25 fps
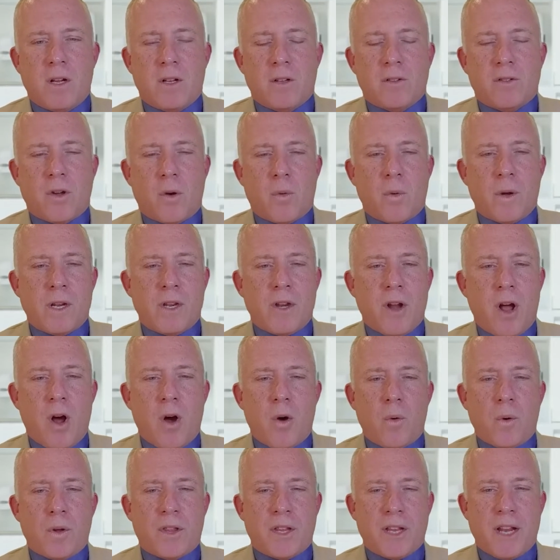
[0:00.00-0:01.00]
So we know
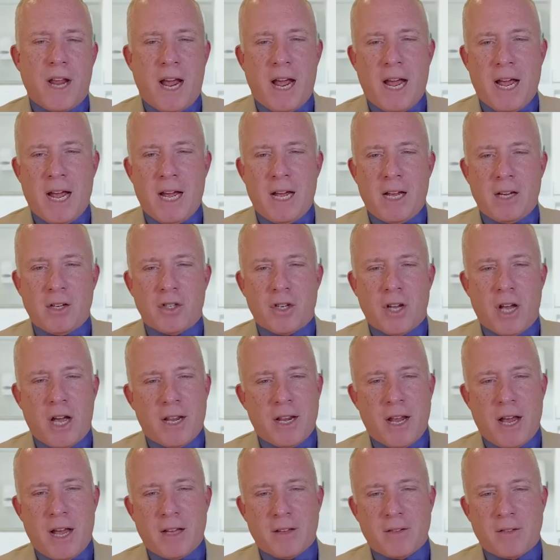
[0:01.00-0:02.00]
with an age,
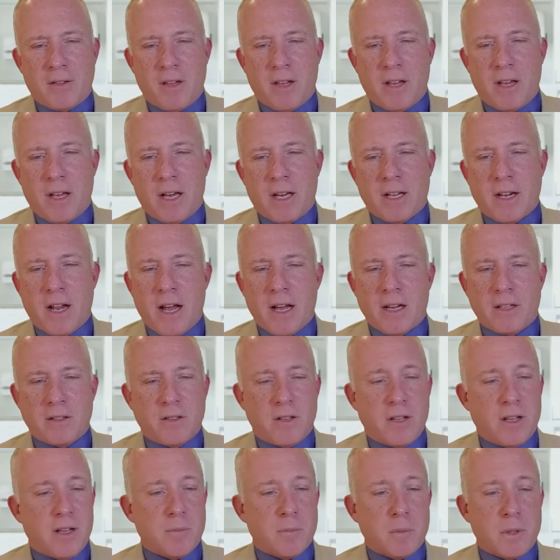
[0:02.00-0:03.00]
an A S T, an A L
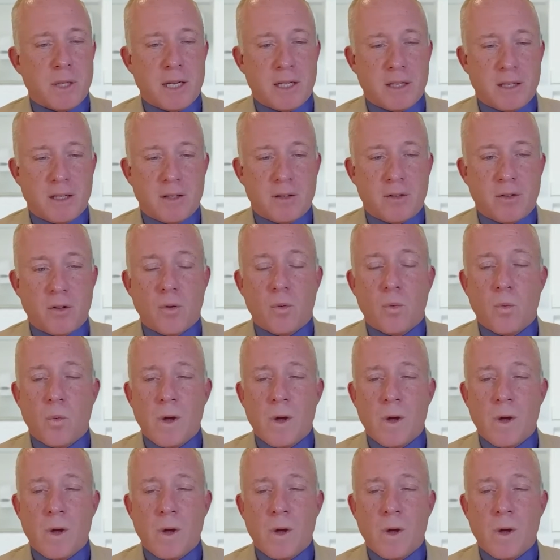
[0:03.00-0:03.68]
T, and platelets,